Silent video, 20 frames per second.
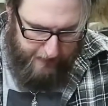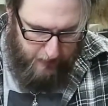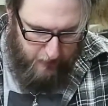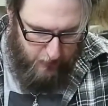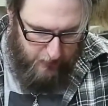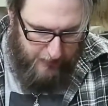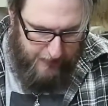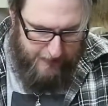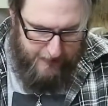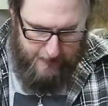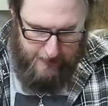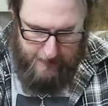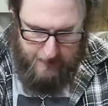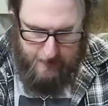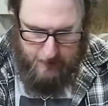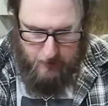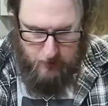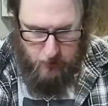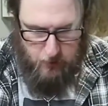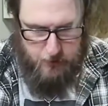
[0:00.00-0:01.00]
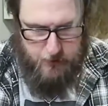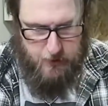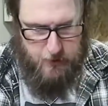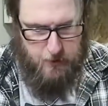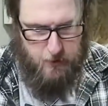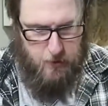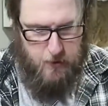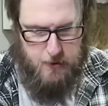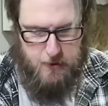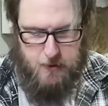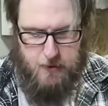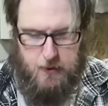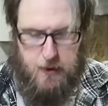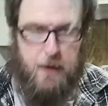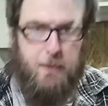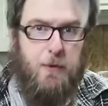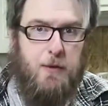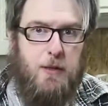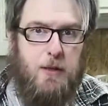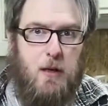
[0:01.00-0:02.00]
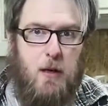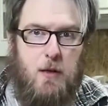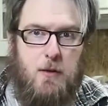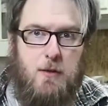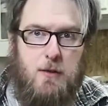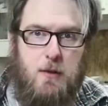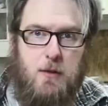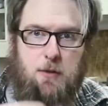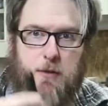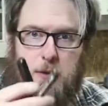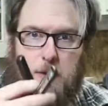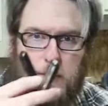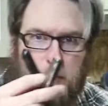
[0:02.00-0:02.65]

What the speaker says: they look identical to the ones that came with the console, so